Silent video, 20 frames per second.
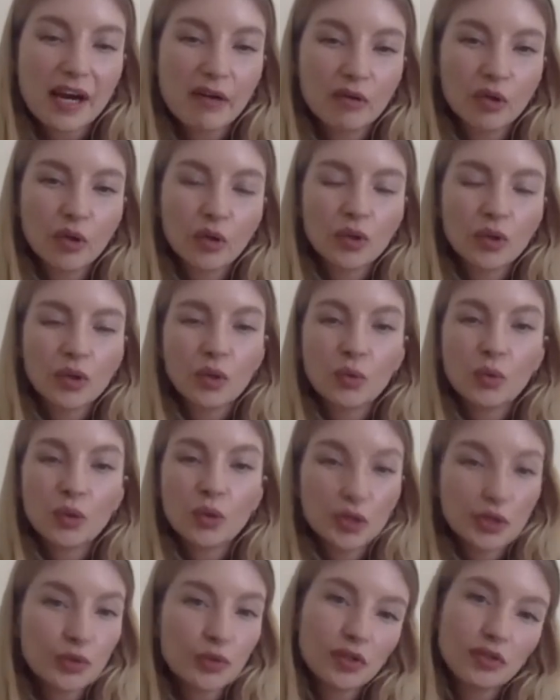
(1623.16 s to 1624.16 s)
or
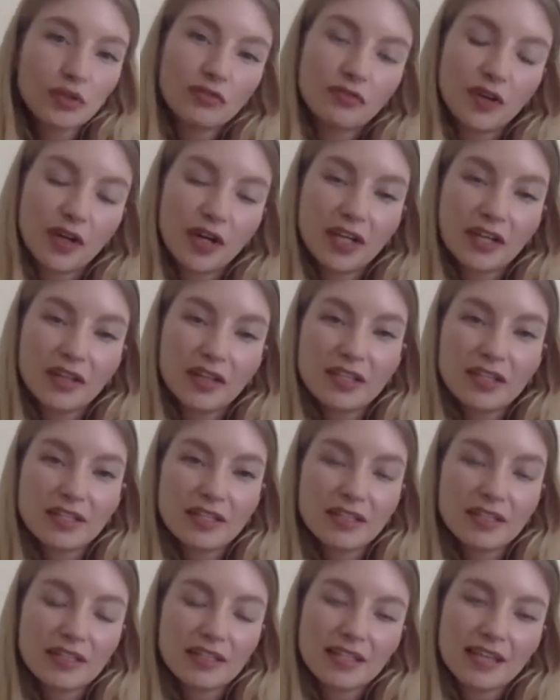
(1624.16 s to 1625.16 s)
what you could find
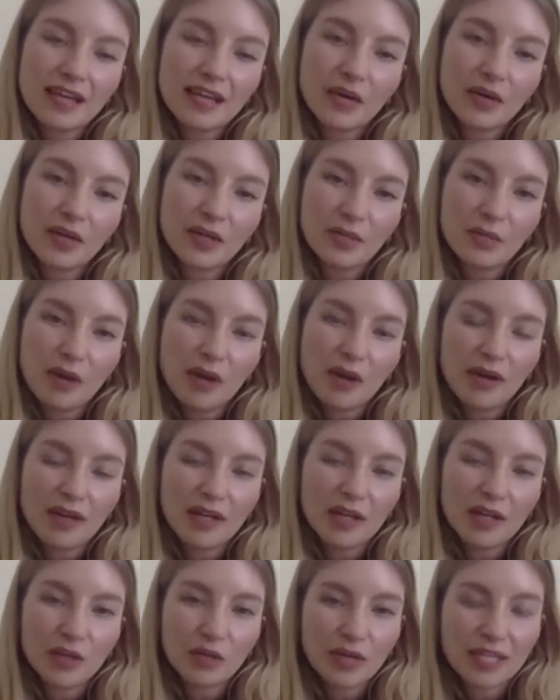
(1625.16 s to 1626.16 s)
that's out in the
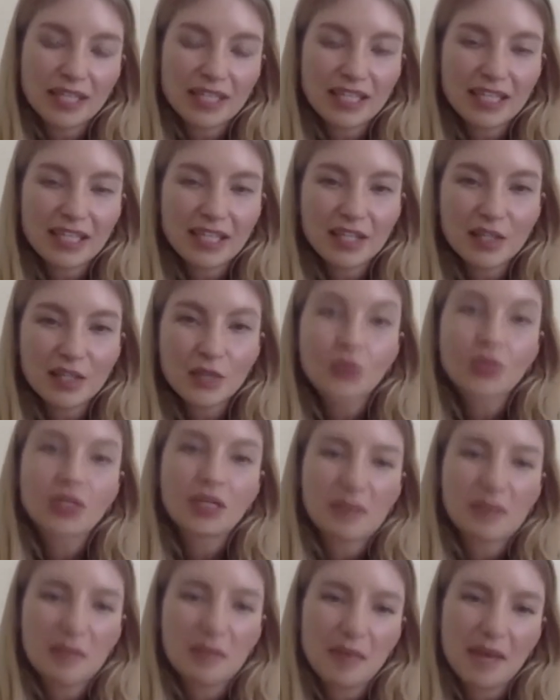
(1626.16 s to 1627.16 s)
market already, that's
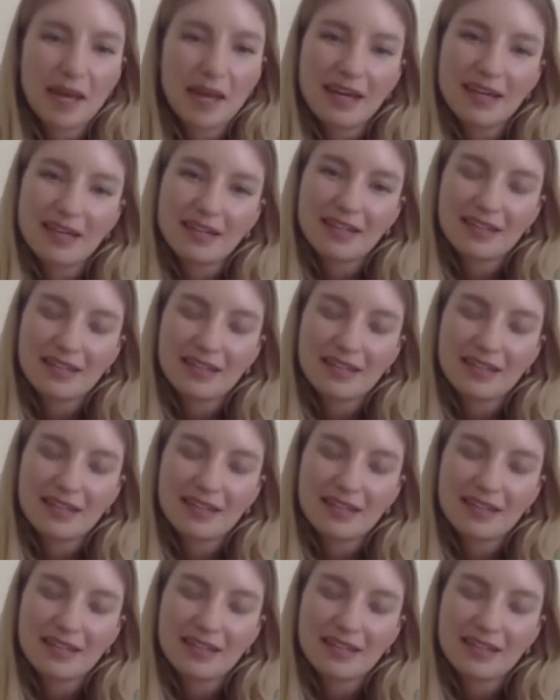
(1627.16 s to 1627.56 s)
already been made.